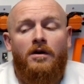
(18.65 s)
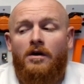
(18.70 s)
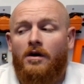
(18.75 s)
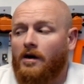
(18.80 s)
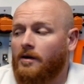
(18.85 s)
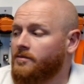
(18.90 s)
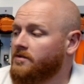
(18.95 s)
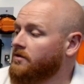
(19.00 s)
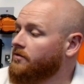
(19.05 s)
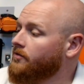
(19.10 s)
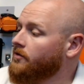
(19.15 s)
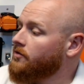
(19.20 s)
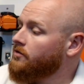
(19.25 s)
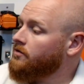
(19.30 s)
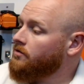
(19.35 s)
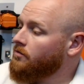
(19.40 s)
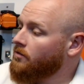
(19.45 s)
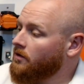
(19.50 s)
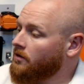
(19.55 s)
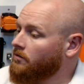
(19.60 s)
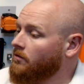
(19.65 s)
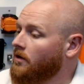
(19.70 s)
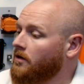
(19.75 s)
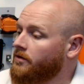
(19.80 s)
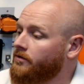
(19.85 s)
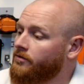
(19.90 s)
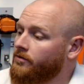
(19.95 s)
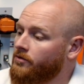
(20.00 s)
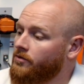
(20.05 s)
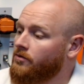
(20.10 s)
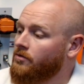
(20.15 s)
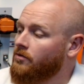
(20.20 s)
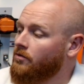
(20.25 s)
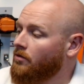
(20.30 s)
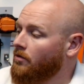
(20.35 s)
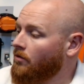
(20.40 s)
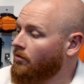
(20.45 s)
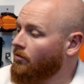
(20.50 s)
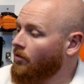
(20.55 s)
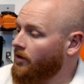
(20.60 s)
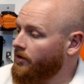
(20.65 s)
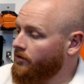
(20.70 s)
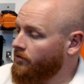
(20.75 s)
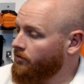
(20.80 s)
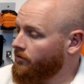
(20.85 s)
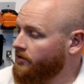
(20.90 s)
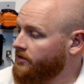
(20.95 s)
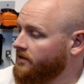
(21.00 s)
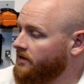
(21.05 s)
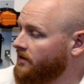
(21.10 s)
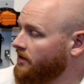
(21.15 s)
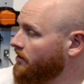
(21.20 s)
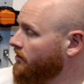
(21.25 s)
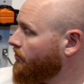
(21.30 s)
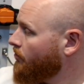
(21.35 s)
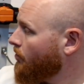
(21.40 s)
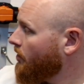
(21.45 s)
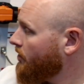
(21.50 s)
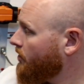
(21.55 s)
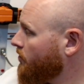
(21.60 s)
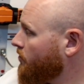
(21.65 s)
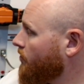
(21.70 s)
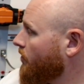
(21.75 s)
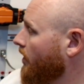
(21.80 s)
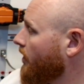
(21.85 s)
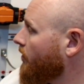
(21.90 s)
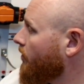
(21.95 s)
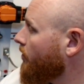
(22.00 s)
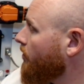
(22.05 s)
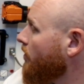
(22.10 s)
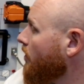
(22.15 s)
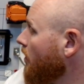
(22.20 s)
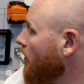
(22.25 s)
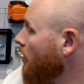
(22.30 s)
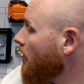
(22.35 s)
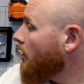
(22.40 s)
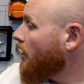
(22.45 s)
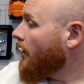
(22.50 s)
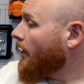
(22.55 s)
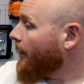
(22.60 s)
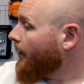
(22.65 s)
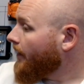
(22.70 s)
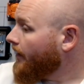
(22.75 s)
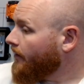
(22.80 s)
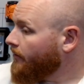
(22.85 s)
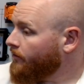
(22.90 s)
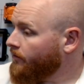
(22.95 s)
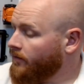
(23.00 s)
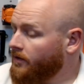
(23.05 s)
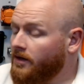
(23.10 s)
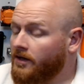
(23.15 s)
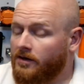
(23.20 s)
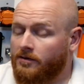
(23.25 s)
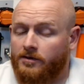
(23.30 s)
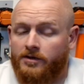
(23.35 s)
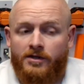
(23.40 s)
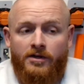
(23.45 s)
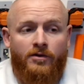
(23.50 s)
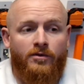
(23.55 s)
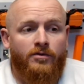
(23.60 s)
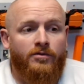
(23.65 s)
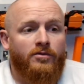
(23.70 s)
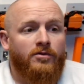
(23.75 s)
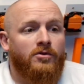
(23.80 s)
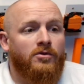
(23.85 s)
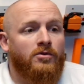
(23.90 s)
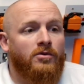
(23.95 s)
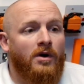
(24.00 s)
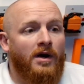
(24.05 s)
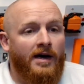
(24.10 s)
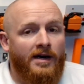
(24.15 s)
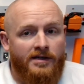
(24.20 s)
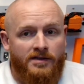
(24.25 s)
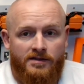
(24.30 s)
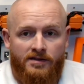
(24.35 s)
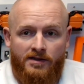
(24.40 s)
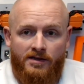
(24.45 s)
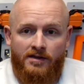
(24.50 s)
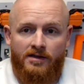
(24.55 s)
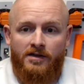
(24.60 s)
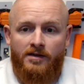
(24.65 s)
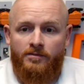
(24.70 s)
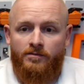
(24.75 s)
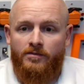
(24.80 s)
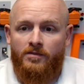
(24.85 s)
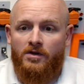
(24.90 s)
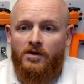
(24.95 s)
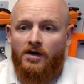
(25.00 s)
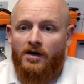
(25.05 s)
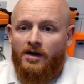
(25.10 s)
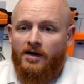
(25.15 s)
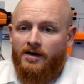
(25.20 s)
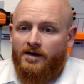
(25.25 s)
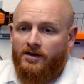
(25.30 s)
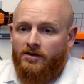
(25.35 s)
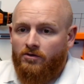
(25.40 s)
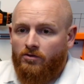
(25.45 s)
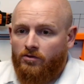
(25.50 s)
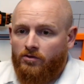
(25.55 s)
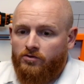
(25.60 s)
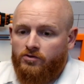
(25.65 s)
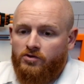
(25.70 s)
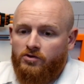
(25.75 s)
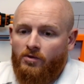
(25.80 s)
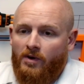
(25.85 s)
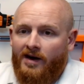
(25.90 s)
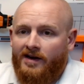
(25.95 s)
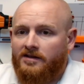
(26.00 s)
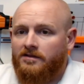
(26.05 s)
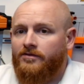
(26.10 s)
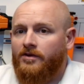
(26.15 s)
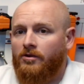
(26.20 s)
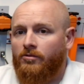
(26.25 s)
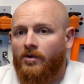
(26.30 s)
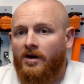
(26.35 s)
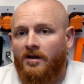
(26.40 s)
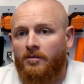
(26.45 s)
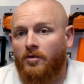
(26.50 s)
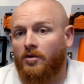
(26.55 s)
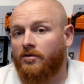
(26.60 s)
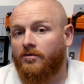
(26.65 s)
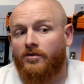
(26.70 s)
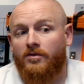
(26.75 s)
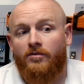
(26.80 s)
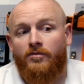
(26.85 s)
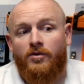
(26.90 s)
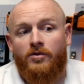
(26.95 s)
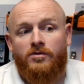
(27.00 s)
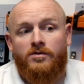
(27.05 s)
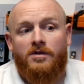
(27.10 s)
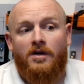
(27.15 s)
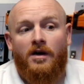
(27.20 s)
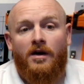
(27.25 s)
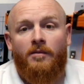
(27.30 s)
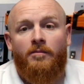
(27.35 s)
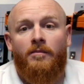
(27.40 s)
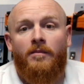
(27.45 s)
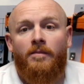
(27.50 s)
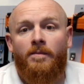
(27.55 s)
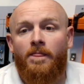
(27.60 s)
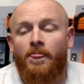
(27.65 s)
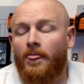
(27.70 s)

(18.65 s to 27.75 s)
So first we're going to walk through what you'll receive with the trainer. Then I'm going to go through how to set it up in order to activate ready mode for the first time.